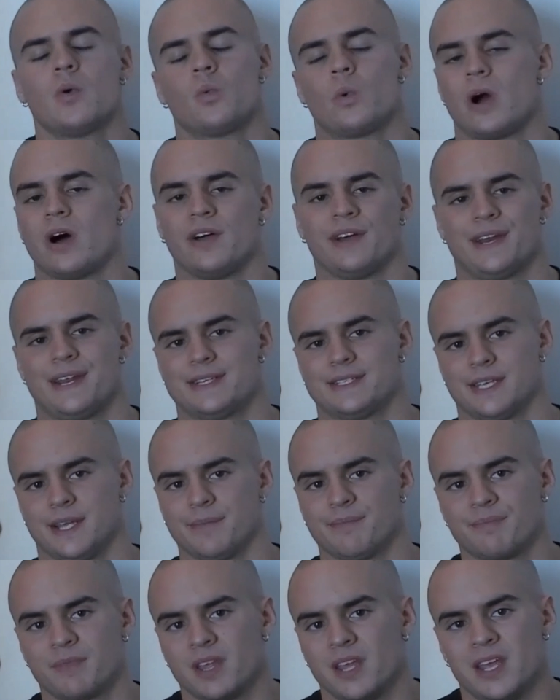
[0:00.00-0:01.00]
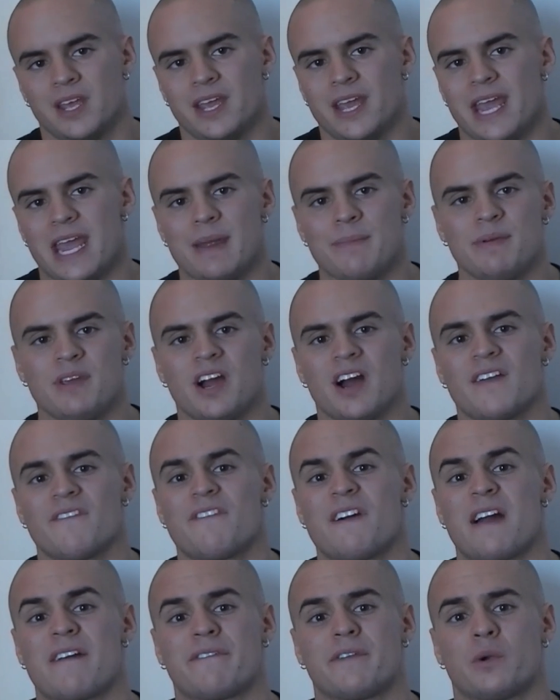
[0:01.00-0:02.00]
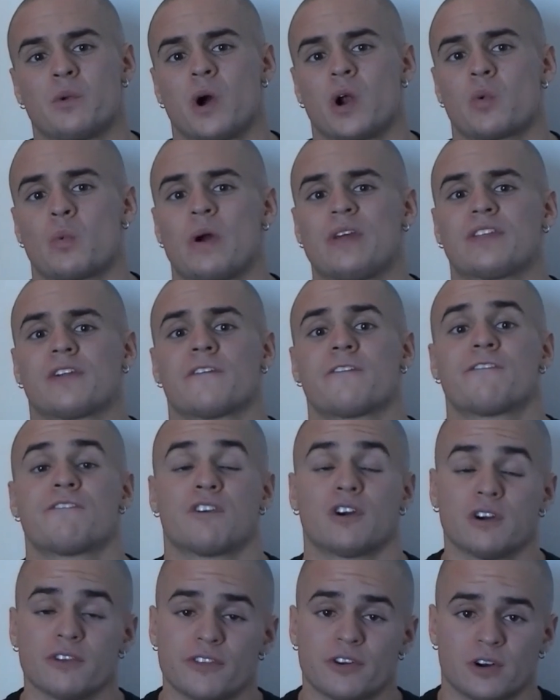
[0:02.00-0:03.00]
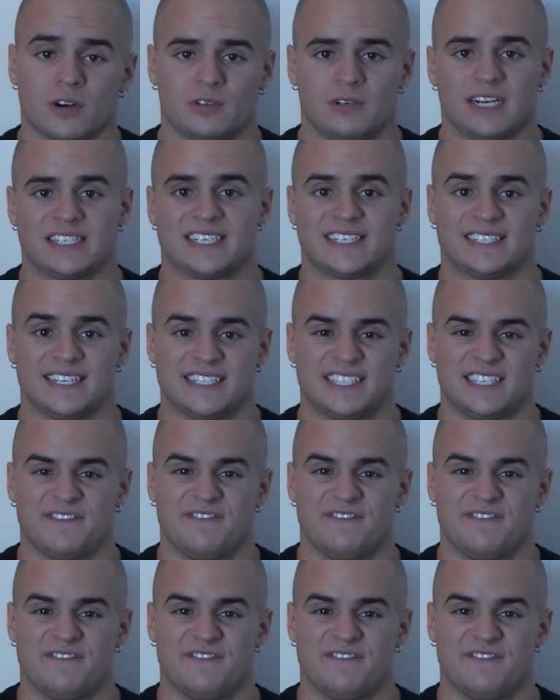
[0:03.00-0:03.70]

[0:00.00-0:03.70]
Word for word: Well, it isn't. And Beyond 531 Wendler further addresses this